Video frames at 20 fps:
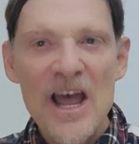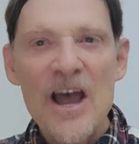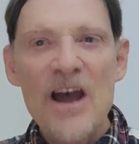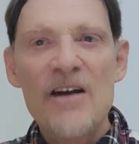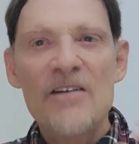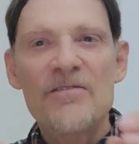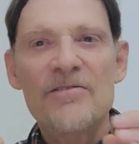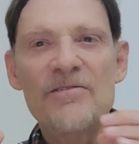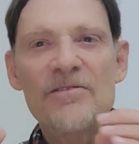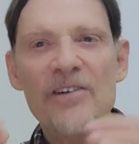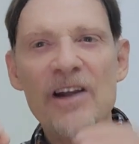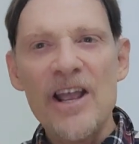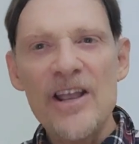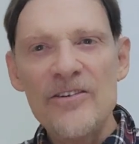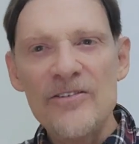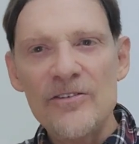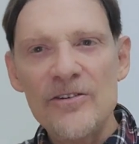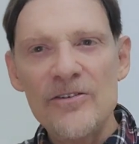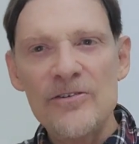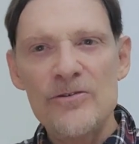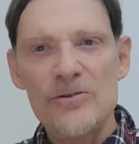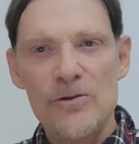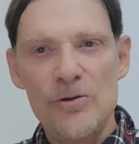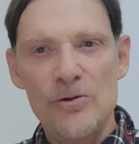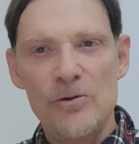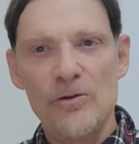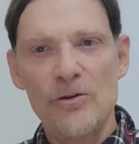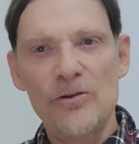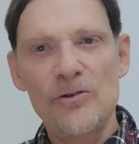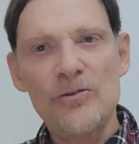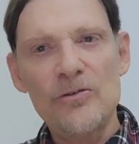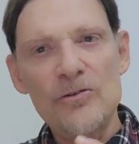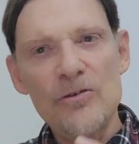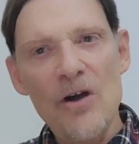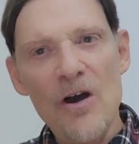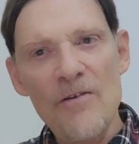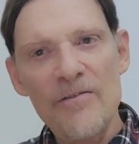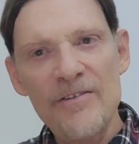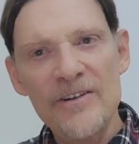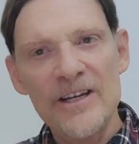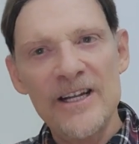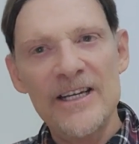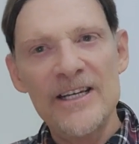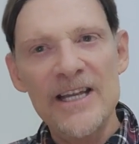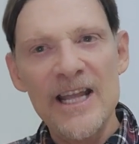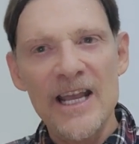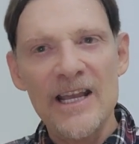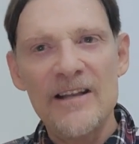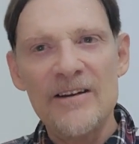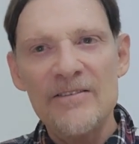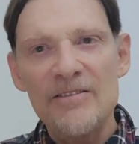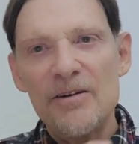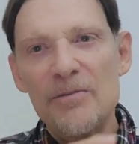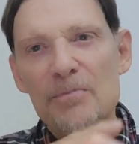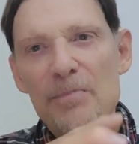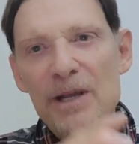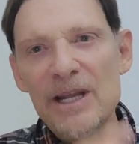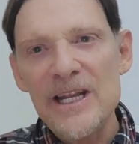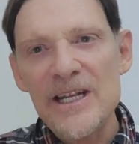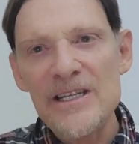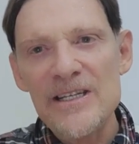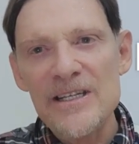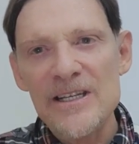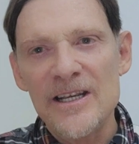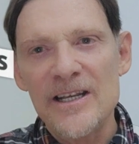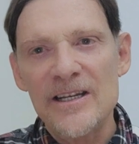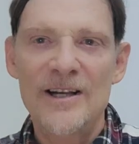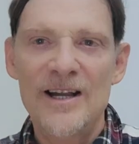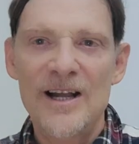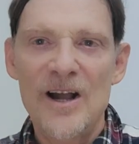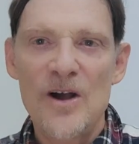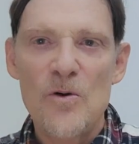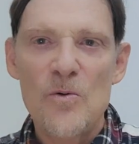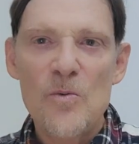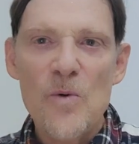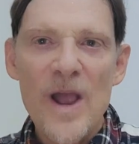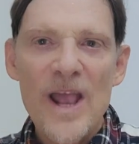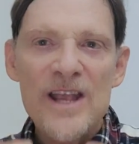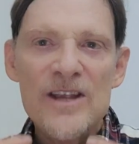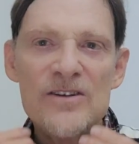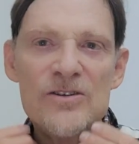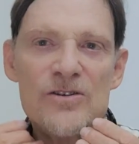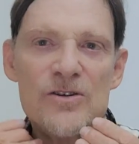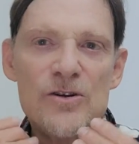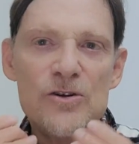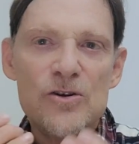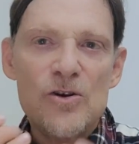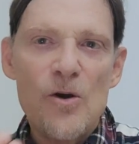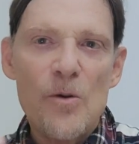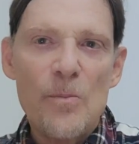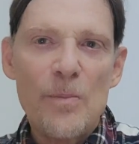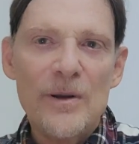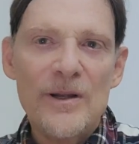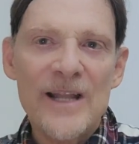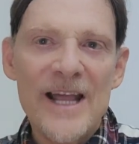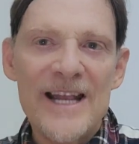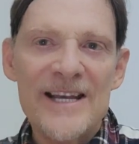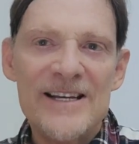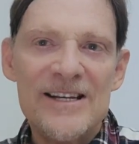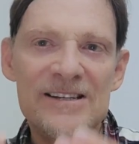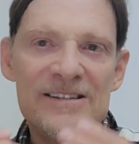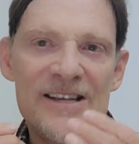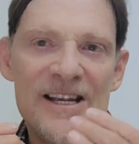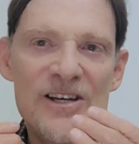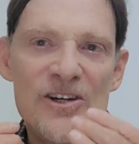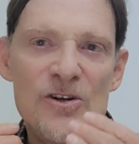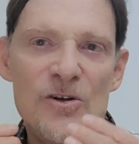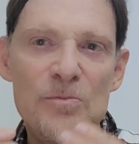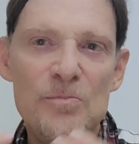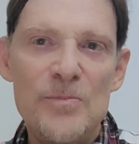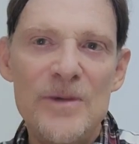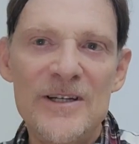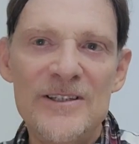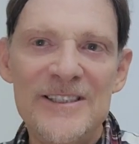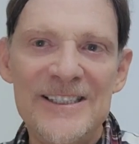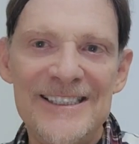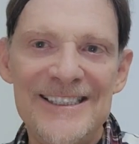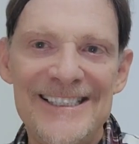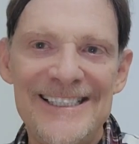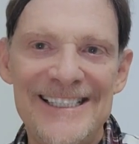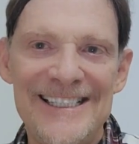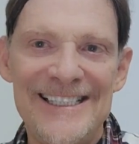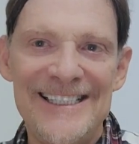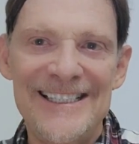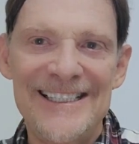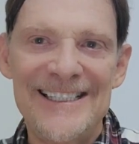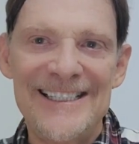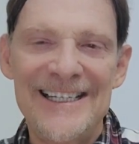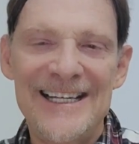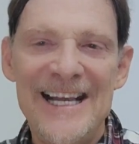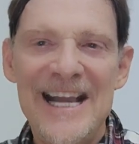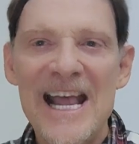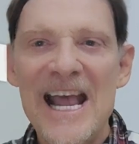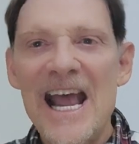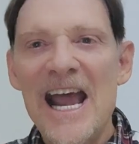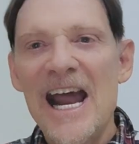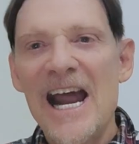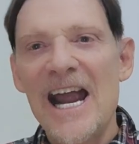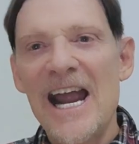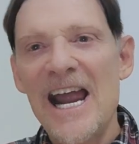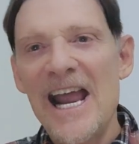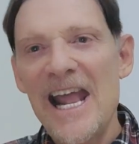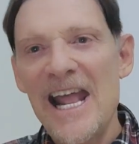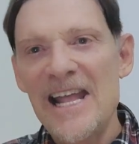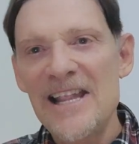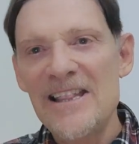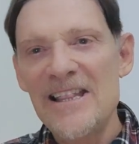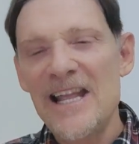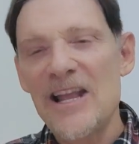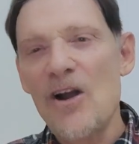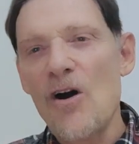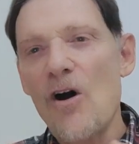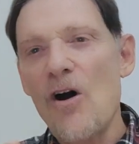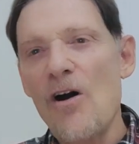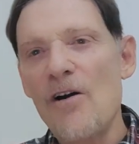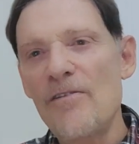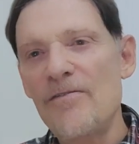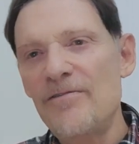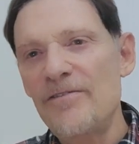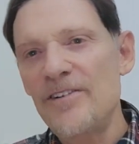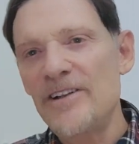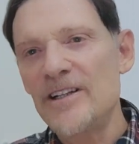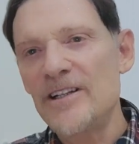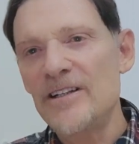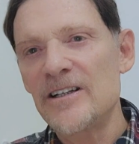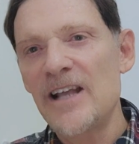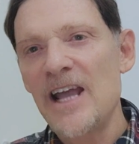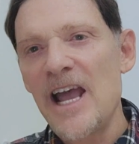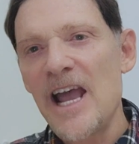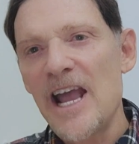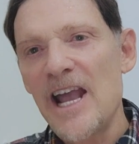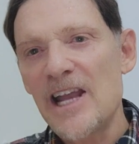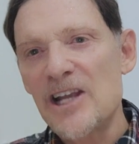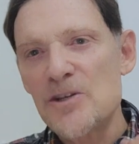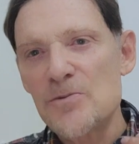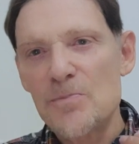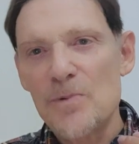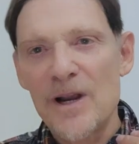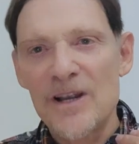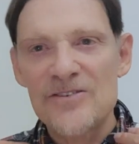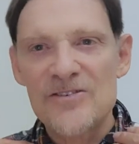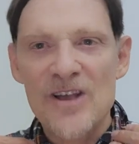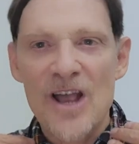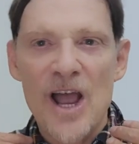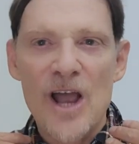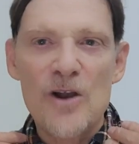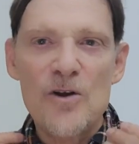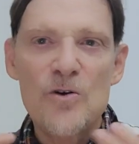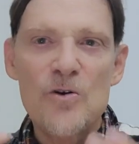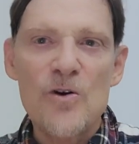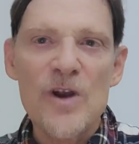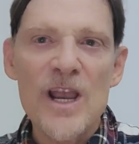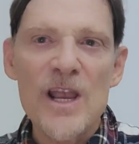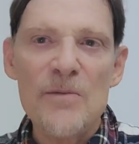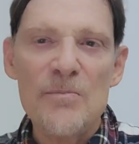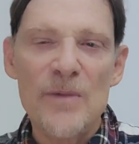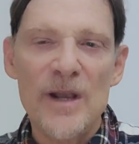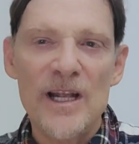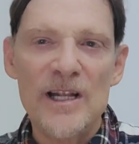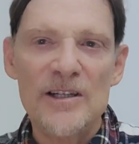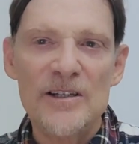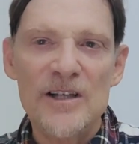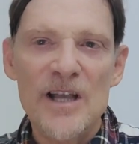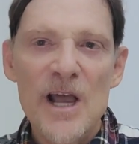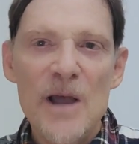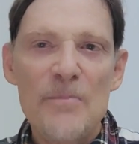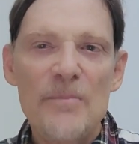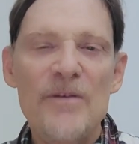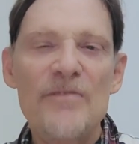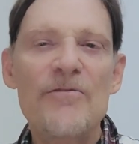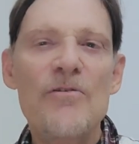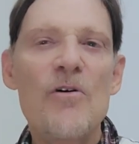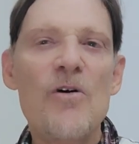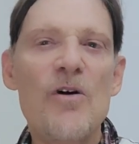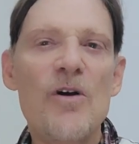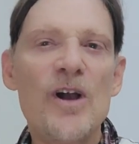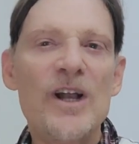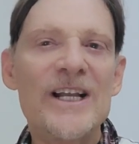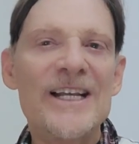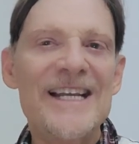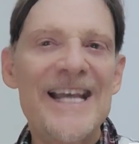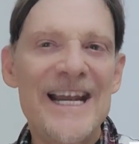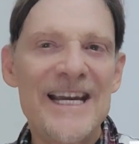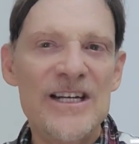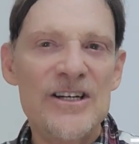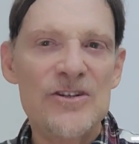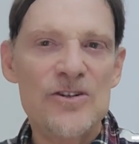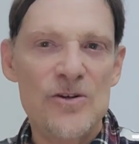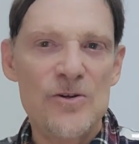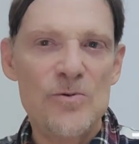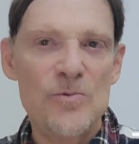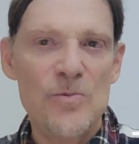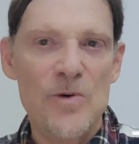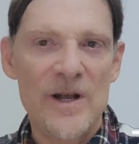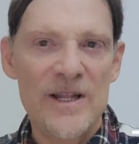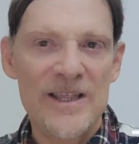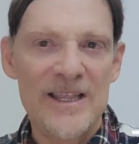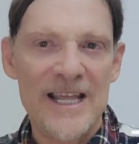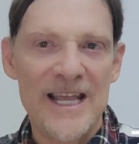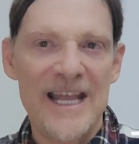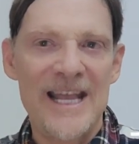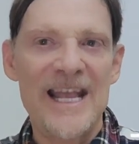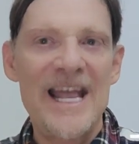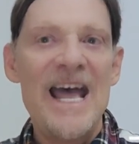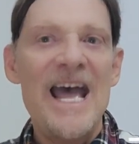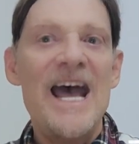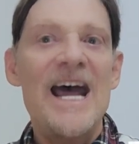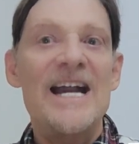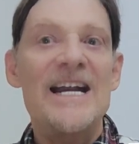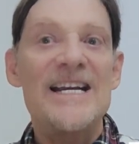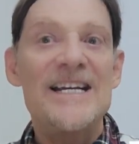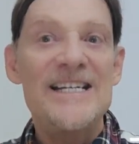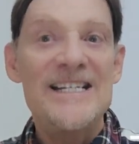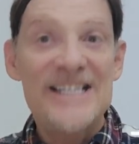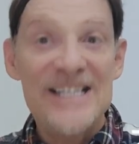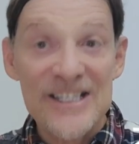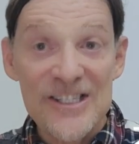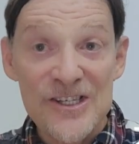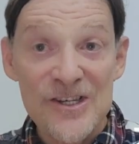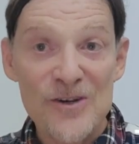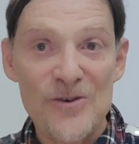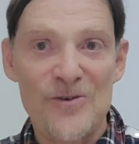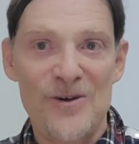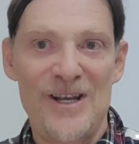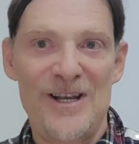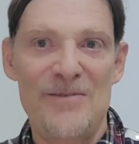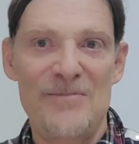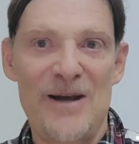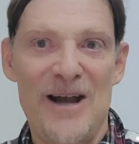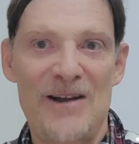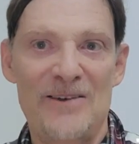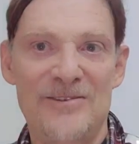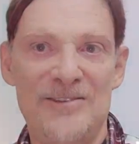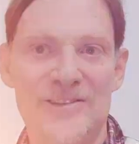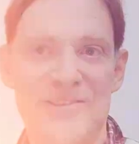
phrases to soften a negative opinion, ways to show politeness and humility, and they often express agreement before getting to what they disagree about.